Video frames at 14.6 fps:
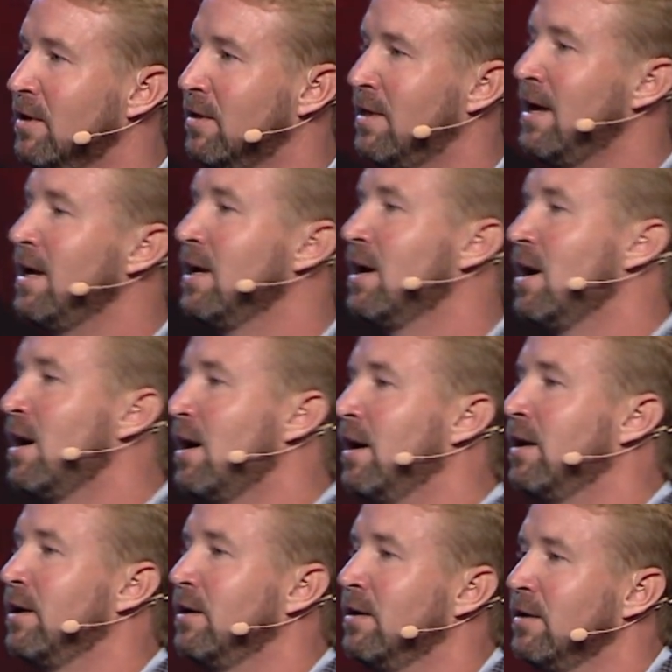Thank
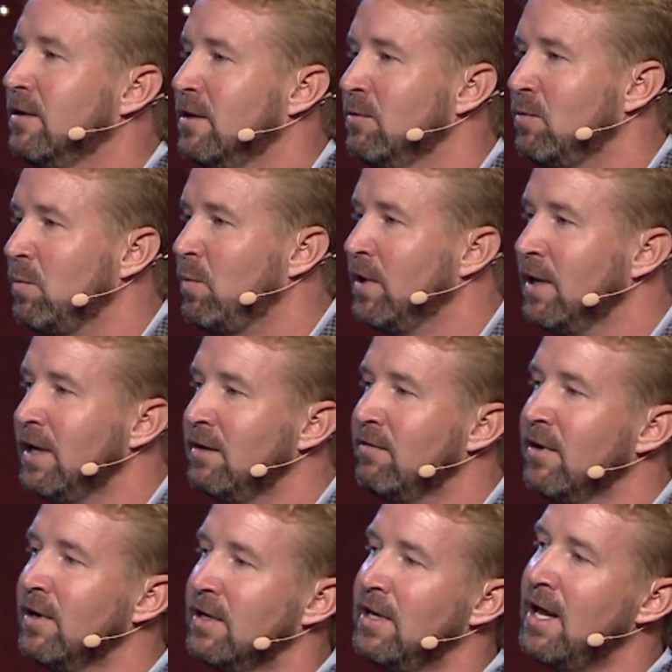God that when we leave
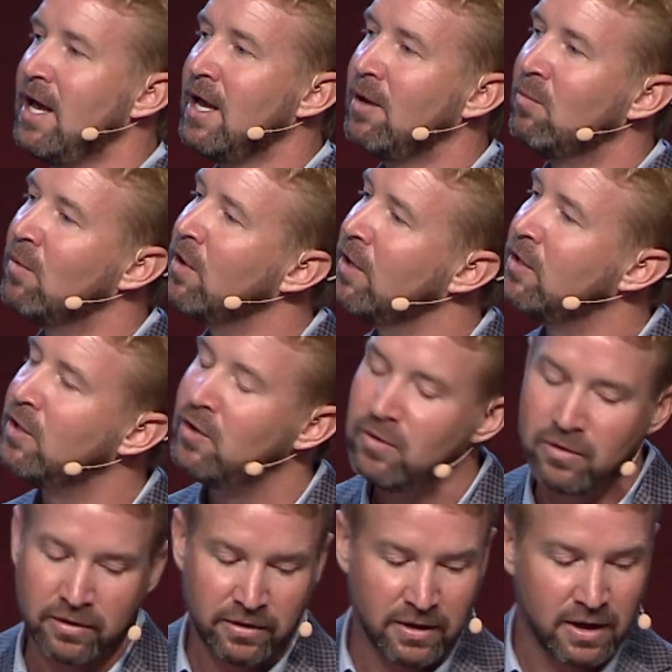here today, we're going to do
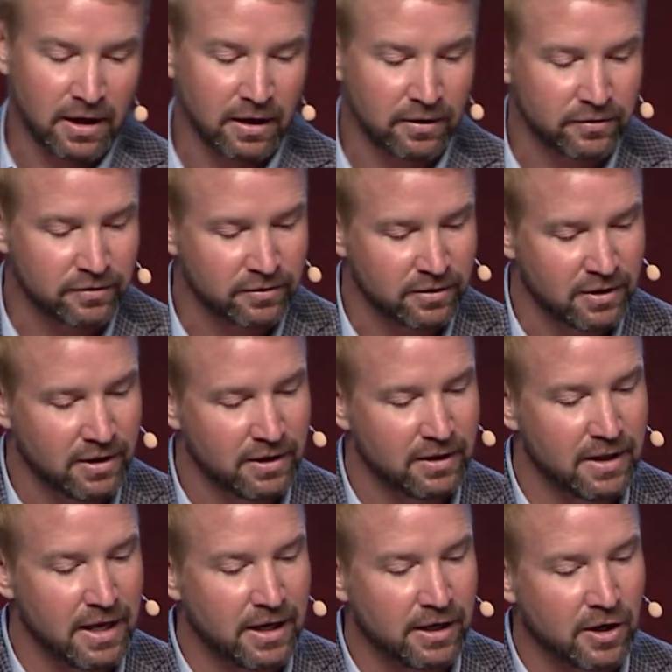the things
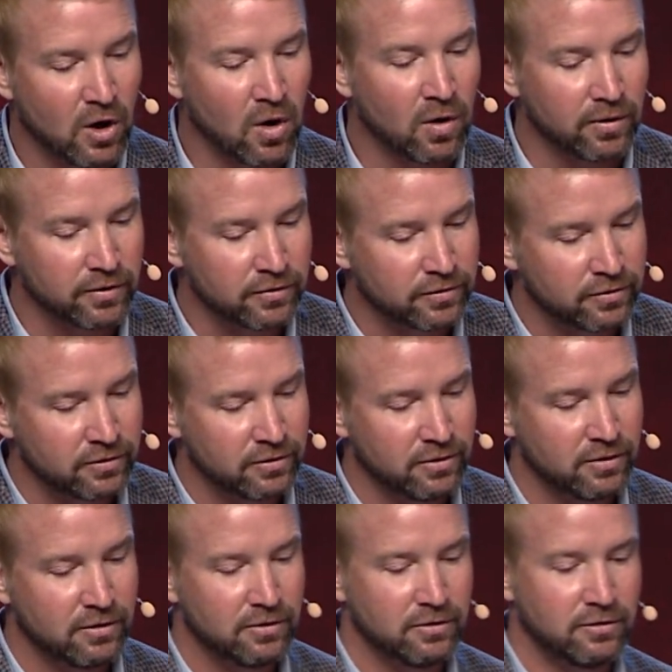that he called us
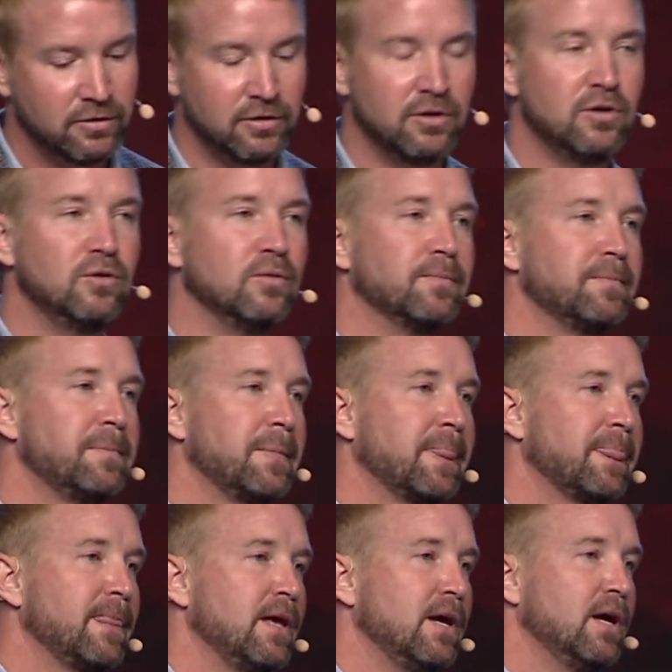to do.
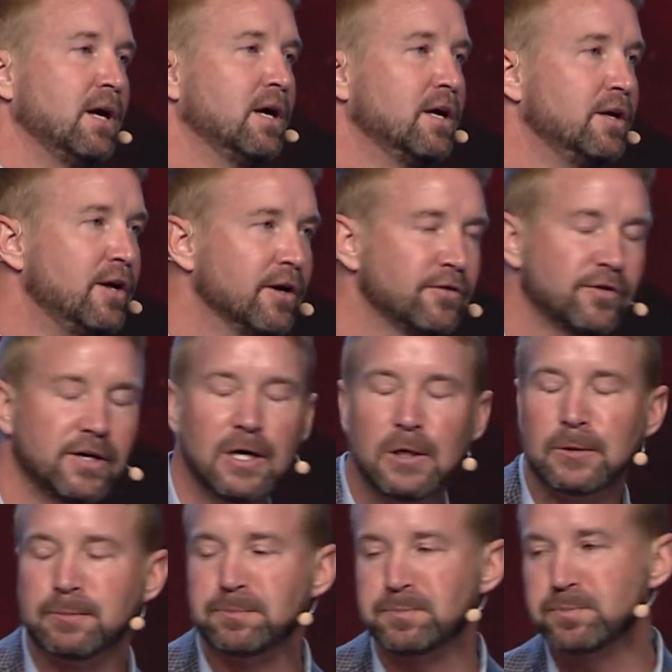Years
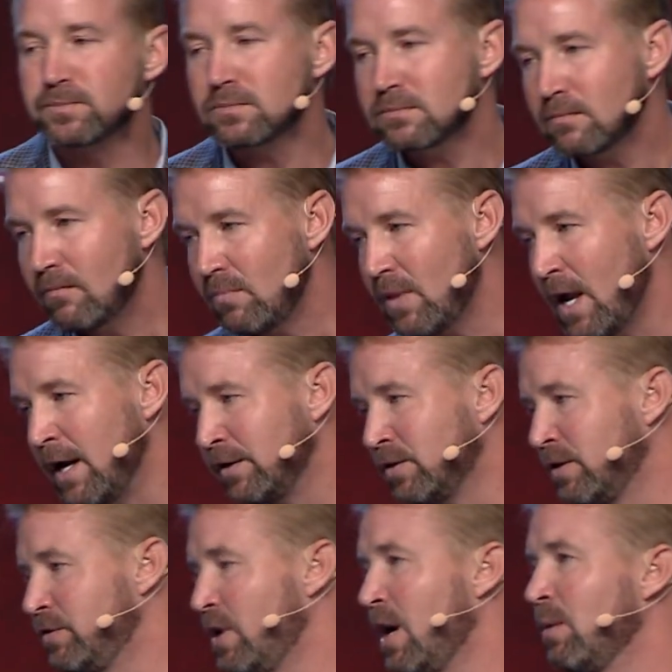ago, I took
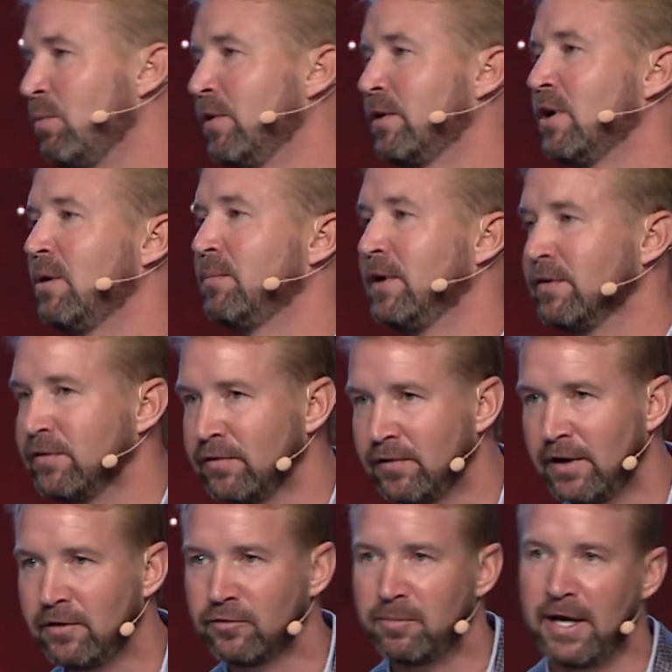a job with a company as a
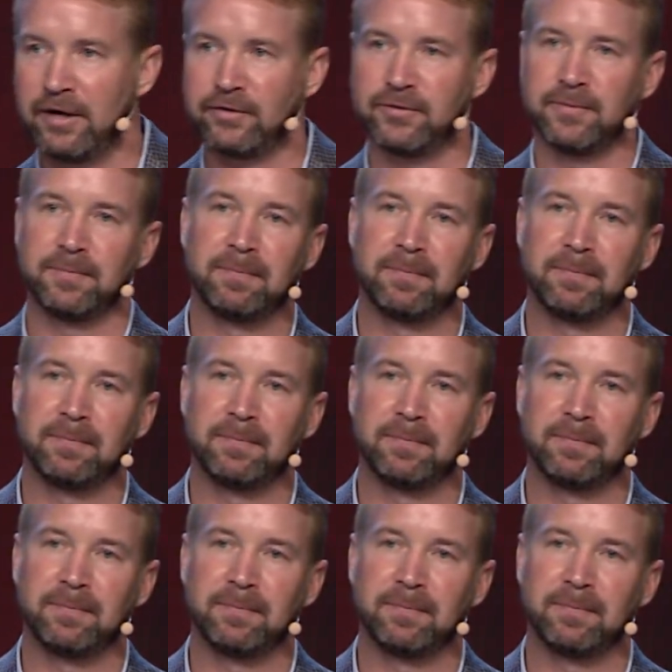sales manager.